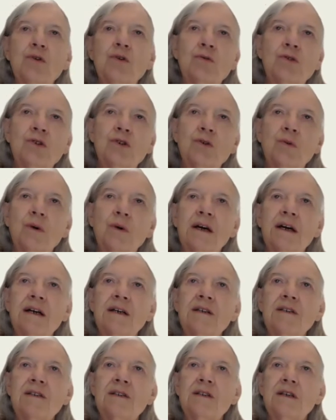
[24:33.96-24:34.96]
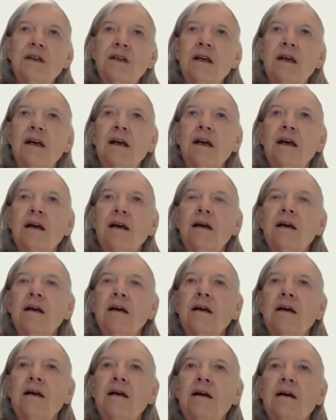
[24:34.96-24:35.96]
squares
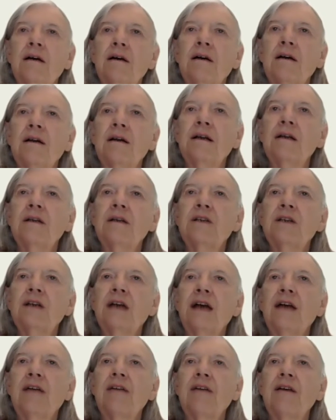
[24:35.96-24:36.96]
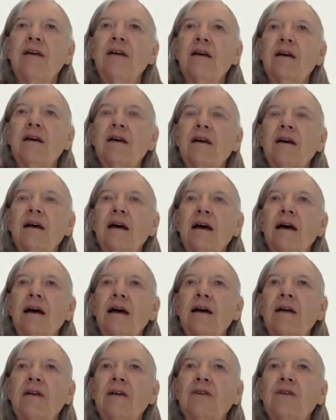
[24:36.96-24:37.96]
linked together
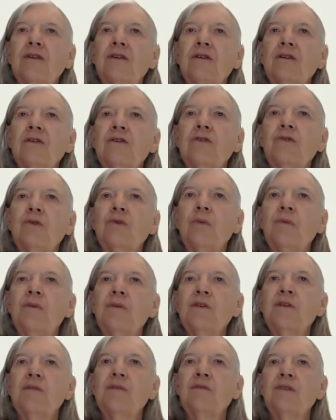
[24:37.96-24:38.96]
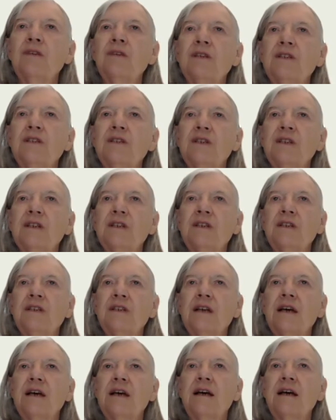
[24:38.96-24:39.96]
at 2 opposite vertices
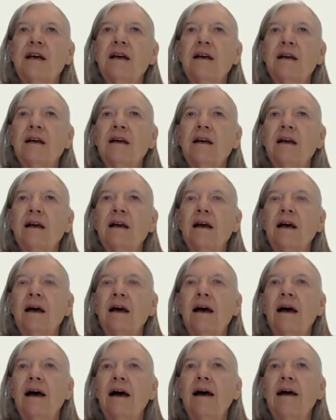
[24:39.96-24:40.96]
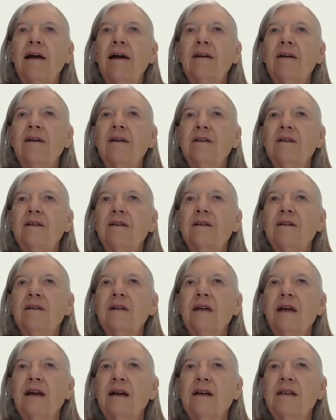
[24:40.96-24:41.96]
there. And
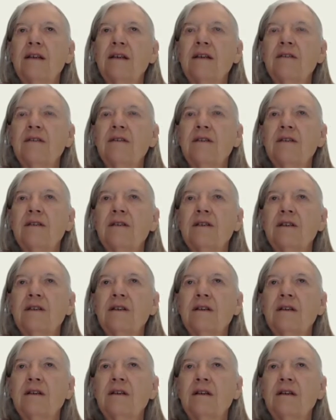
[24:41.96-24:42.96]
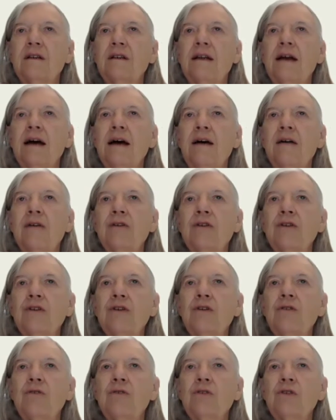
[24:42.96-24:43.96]
the idea is now to
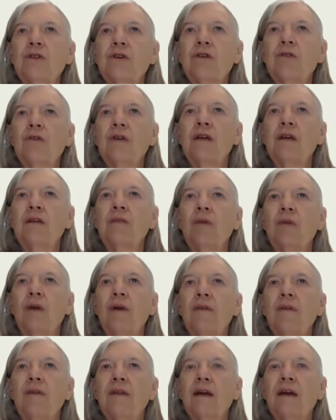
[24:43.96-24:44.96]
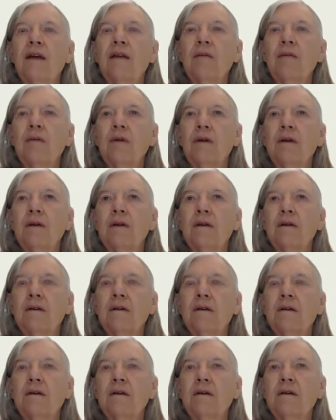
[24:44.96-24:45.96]
use the green one, the other one.
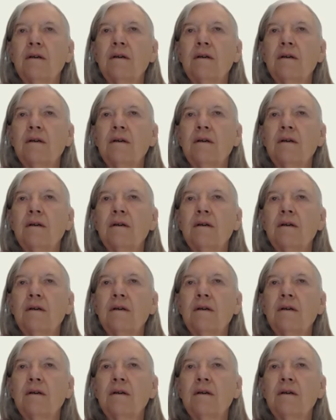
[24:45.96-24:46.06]
What